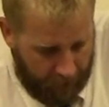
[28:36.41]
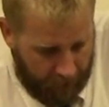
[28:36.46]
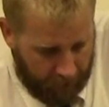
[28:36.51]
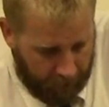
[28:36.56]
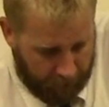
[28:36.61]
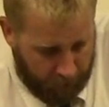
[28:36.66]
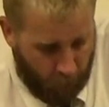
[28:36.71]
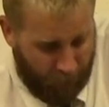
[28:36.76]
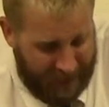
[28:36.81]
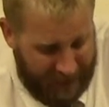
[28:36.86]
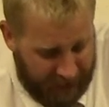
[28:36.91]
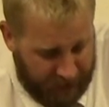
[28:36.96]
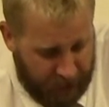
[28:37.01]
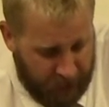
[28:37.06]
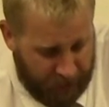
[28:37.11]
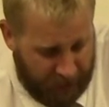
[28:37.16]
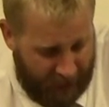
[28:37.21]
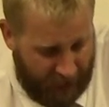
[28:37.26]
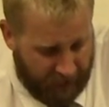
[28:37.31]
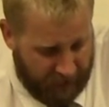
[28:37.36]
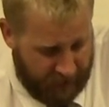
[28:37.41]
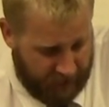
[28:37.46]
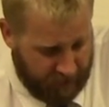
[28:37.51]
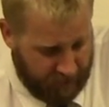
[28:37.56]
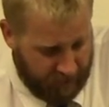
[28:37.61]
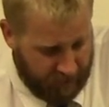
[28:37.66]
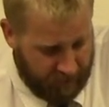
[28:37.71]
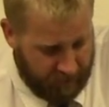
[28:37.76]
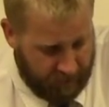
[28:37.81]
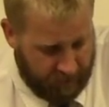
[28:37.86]
Or 20 and
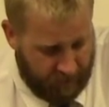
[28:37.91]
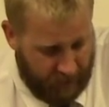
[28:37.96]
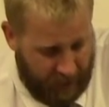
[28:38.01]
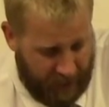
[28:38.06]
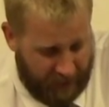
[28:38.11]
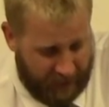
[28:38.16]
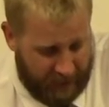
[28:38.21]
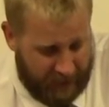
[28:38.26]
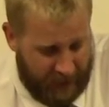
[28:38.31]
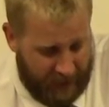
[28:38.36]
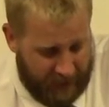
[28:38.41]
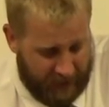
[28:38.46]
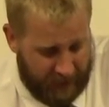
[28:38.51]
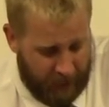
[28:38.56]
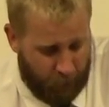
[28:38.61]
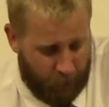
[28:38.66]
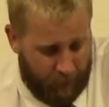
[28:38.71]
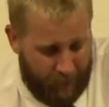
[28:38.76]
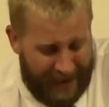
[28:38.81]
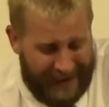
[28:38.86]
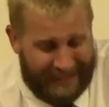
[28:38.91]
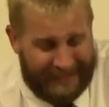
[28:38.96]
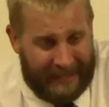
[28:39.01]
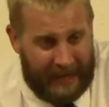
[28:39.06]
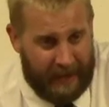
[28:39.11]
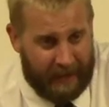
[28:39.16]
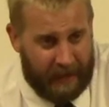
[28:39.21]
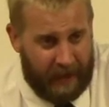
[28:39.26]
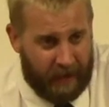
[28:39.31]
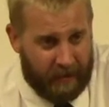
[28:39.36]
2,000. And it says, and there remained
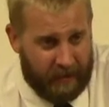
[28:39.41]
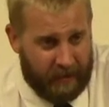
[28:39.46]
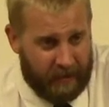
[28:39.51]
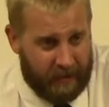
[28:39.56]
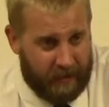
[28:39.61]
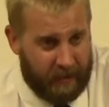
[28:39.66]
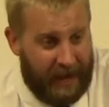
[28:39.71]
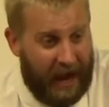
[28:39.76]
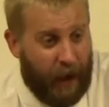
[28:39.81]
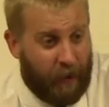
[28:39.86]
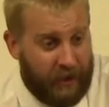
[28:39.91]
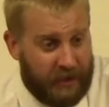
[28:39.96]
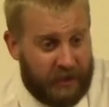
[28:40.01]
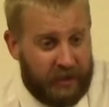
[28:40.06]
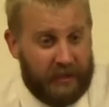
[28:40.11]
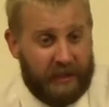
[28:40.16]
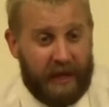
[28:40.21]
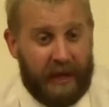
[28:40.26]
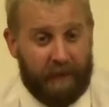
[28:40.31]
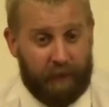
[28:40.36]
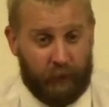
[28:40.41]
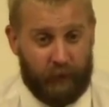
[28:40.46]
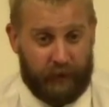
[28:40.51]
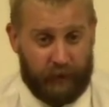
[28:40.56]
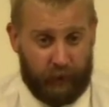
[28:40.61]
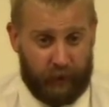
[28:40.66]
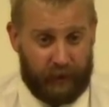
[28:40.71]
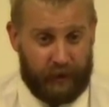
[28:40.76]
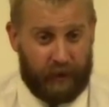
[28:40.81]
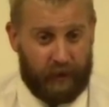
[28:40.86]
10,000. So now he's just left with,
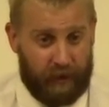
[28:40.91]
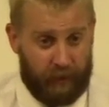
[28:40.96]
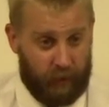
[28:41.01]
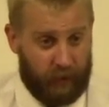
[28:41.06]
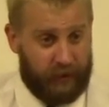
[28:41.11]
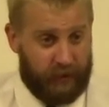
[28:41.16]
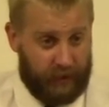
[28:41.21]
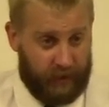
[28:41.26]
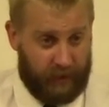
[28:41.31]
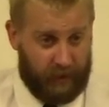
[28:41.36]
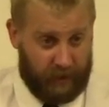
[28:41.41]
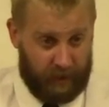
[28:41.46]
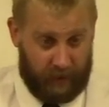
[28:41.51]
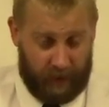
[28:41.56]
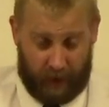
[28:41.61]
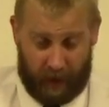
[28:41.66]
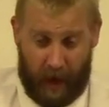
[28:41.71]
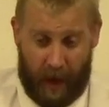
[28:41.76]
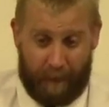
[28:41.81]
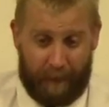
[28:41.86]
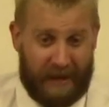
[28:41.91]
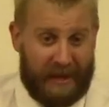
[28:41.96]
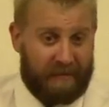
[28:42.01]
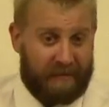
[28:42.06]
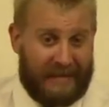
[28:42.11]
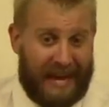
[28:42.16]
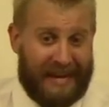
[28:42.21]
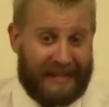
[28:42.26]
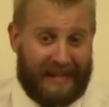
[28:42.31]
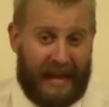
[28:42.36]
with, a, with a, a company of
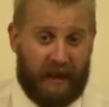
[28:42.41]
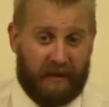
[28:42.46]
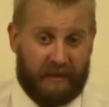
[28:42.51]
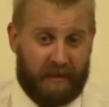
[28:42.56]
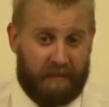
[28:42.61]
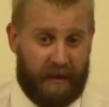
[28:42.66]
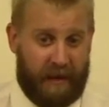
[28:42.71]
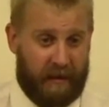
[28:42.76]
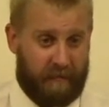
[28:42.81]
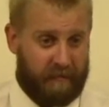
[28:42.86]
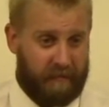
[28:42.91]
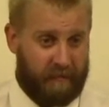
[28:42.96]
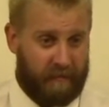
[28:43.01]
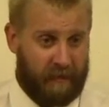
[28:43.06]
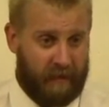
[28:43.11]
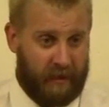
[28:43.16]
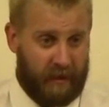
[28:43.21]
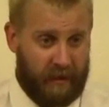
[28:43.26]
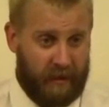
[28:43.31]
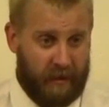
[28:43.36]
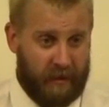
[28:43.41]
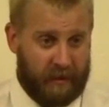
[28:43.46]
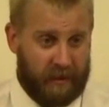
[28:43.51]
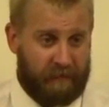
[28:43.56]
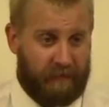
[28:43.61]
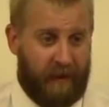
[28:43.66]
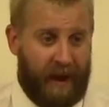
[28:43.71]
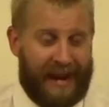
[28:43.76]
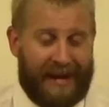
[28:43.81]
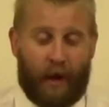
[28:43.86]
10,000 men to
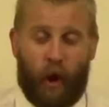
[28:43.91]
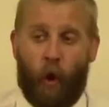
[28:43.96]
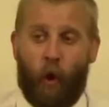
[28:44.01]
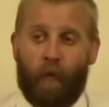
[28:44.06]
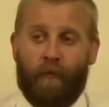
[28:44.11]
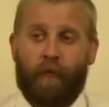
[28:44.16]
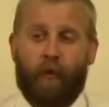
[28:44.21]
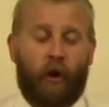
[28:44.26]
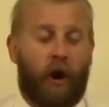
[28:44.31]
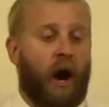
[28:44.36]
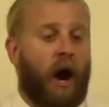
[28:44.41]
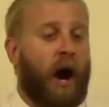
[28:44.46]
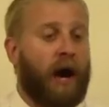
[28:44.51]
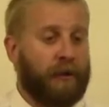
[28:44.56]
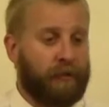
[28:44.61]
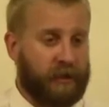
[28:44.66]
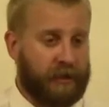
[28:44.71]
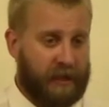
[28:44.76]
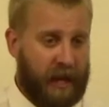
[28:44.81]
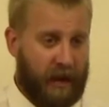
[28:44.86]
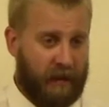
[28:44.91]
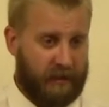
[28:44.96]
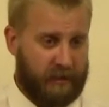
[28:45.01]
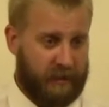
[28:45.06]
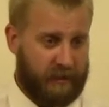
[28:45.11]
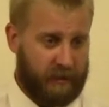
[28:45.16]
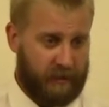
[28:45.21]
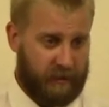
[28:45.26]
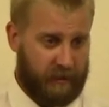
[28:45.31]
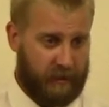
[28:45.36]
fight over
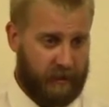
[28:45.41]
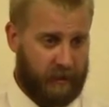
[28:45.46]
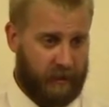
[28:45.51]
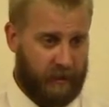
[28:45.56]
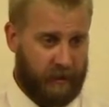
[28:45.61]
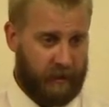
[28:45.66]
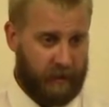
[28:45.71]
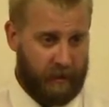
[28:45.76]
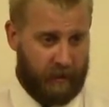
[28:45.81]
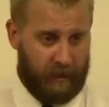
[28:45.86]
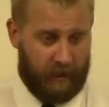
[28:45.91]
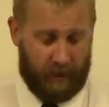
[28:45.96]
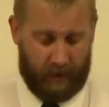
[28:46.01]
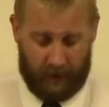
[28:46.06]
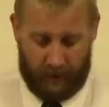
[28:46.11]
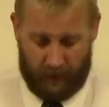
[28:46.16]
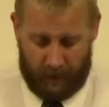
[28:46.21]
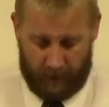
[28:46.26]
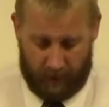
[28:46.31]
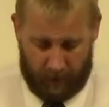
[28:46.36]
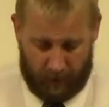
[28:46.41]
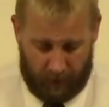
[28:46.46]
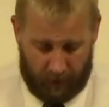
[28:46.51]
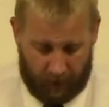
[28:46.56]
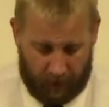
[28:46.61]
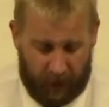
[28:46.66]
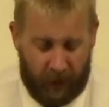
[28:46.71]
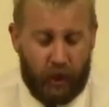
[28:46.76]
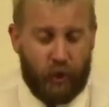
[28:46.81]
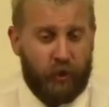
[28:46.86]
100,000.
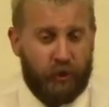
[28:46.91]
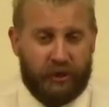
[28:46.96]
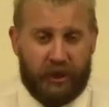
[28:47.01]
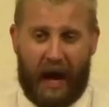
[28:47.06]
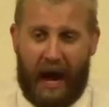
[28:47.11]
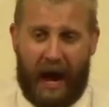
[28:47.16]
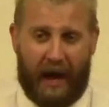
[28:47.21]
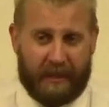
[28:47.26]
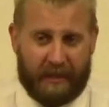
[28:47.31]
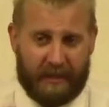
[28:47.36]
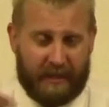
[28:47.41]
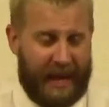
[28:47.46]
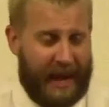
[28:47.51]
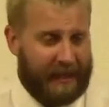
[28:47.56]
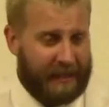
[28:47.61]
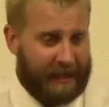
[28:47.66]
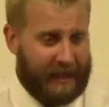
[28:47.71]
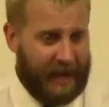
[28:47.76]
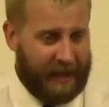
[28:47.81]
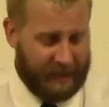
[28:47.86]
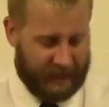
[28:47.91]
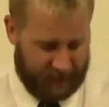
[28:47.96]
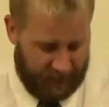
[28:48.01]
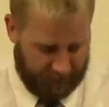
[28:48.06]
Huge odds stacked against